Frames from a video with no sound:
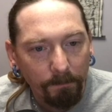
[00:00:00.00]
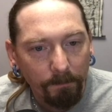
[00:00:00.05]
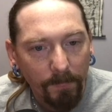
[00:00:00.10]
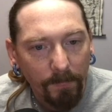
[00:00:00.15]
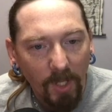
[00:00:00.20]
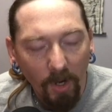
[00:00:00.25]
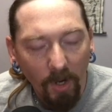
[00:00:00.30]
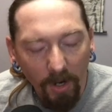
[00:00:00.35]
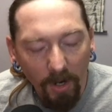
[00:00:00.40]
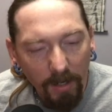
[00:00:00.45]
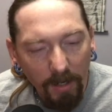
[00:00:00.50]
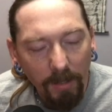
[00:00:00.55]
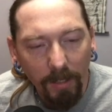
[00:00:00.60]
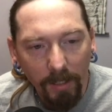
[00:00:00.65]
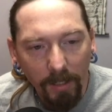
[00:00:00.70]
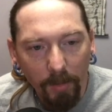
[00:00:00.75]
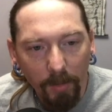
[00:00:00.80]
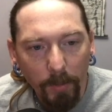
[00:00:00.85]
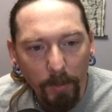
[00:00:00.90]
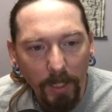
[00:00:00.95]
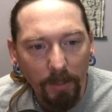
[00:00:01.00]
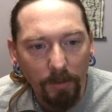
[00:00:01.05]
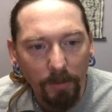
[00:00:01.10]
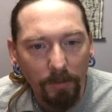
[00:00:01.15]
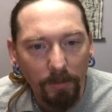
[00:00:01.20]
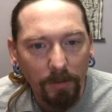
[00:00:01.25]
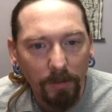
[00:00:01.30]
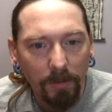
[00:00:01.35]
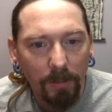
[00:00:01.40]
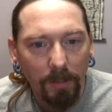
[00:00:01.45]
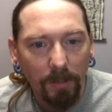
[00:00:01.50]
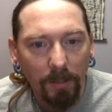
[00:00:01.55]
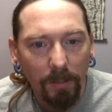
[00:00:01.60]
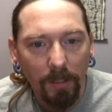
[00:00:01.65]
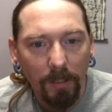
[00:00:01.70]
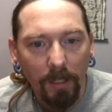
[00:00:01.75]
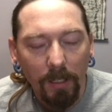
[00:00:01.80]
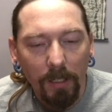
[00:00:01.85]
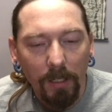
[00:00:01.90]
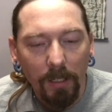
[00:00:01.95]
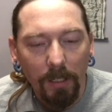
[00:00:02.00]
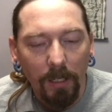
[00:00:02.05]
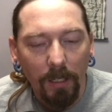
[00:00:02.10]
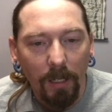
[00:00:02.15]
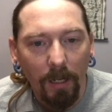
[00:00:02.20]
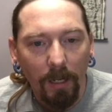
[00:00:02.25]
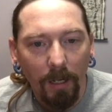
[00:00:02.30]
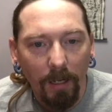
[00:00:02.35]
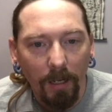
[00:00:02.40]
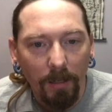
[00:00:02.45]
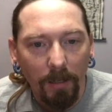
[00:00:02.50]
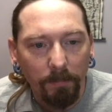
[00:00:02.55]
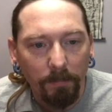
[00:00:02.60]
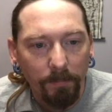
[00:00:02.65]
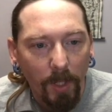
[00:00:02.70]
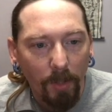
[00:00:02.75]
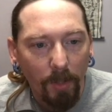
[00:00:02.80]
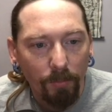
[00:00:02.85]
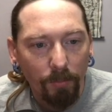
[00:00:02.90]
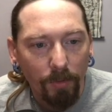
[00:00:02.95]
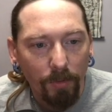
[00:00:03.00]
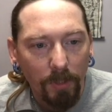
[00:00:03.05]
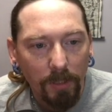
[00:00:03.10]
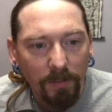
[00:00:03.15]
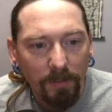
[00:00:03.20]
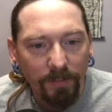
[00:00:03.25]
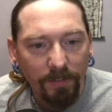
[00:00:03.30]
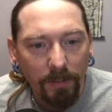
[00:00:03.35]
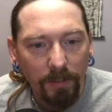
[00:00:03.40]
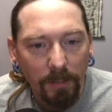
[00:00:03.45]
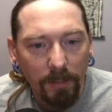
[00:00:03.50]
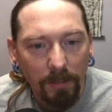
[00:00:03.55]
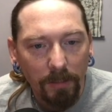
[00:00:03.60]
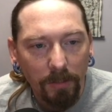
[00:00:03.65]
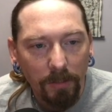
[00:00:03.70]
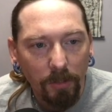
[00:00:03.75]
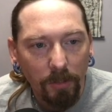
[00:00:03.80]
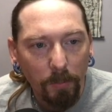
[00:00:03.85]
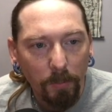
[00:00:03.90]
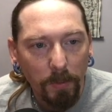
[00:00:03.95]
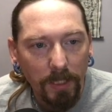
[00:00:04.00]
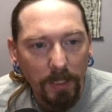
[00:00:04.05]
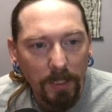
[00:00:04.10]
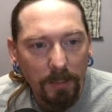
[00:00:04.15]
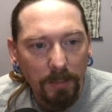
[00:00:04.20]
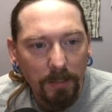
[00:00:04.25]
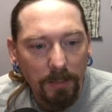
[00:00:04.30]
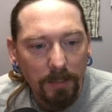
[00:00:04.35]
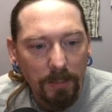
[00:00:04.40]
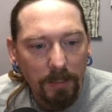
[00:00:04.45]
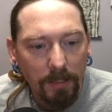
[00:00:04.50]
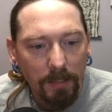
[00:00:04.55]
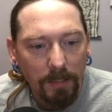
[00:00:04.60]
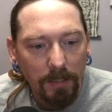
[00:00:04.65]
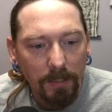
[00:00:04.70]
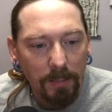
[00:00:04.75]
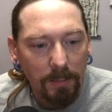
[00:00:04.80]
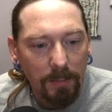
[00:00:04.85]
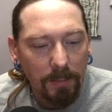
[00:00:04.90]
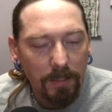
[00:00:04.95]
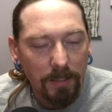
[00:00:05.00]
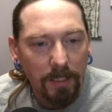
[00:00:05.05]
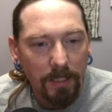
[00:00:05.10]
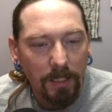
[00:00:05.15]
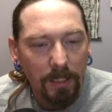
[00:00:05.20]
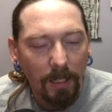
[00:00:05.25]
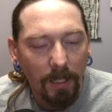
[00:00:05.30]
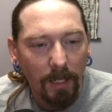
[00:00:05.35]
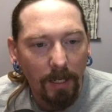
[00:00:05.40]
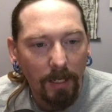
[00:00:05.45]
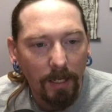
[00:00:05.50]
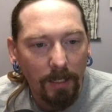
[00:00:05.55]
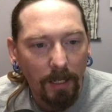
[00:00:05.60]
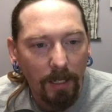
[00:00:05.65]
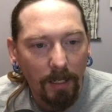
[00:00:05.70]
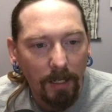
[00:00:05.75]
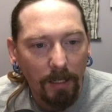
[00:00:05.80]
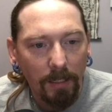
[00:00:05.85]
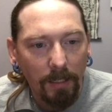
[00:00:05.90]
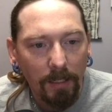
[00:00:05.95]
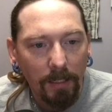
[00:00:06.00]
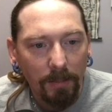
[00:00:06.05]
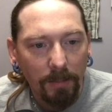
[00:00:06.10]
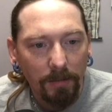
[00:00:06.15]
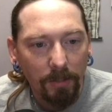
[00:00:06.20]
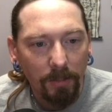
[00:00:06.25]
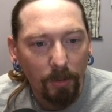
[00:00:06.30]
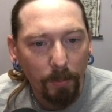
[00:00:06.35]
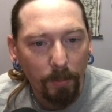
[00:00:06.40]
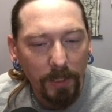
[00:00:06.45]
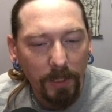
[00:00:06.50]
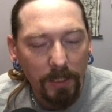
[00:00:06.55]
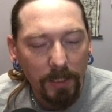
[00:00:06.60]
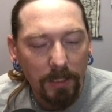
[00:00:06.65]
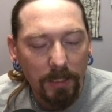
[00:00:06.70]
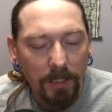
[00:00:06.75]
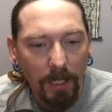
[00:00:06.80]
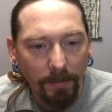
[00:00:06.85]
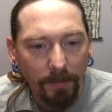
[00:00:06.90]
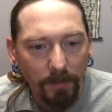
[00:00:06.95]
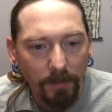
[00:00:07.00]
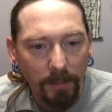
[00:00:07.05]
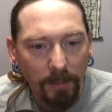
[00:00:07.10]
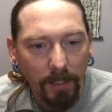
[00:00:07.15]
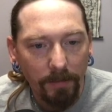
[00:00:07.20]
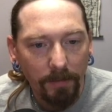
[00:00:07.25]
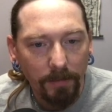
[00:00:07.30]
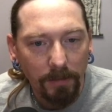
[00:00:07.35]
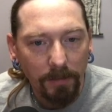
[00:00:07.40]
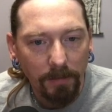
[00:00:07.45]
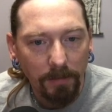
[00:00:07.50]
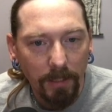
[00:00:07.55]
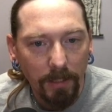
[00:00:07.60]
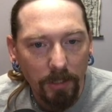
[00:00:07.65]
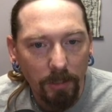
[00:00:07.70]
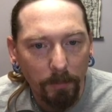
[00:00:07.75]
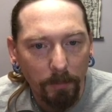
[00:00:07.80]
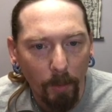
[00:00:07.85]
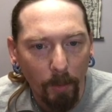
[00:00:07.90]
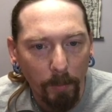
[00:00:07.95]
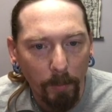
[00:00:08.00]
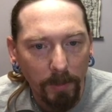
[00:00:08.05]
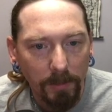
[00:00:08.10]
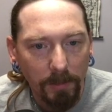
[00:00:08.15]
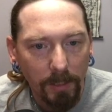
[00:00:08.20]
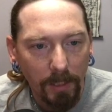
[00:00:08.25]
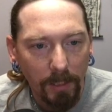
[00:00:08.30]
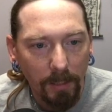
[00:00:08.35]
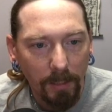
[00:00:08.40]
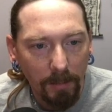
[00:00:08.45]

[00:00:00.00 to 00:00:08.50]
The hard thing about a rook for 2 pieces is that the 2 pieces definitely have a little extra mobility.